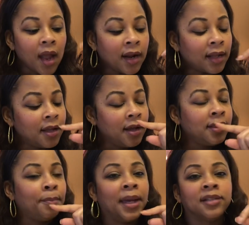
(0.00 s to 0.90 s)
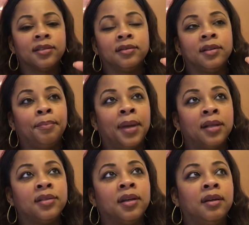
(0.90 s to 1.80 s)
and I think the
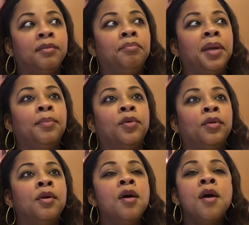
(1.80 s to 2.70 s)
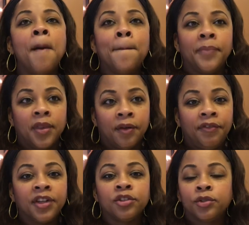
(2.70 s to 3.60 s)
Mexican people, the
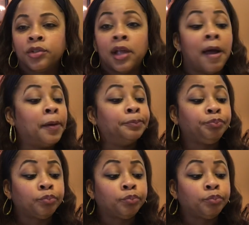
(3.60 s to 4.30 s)
officials were like,